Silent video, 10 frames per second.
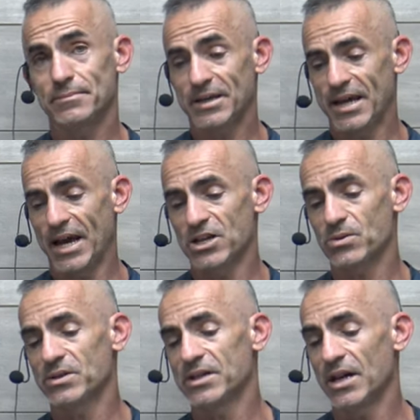
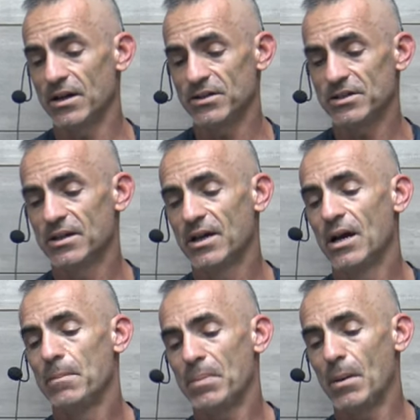cancerous cells.
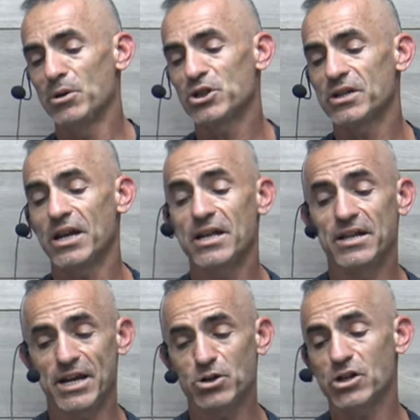Published in the
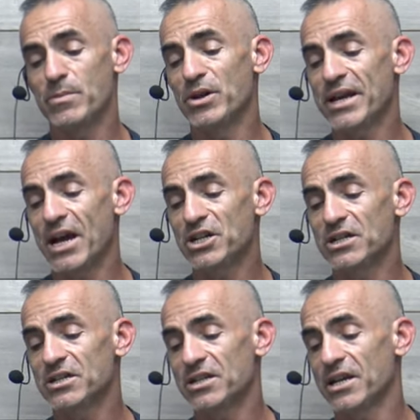Nature's Communication,
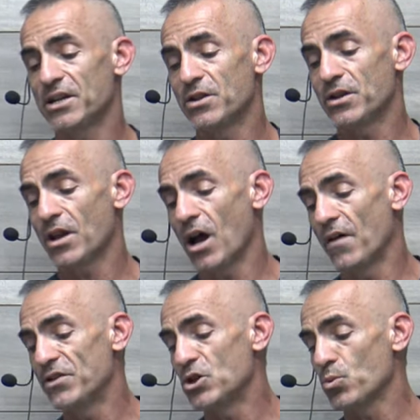a study
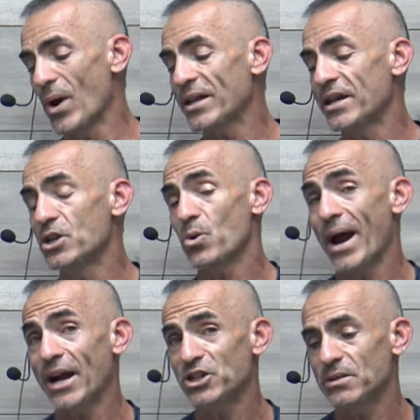of the direct
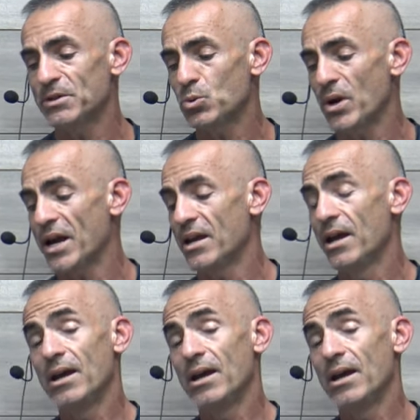interaction between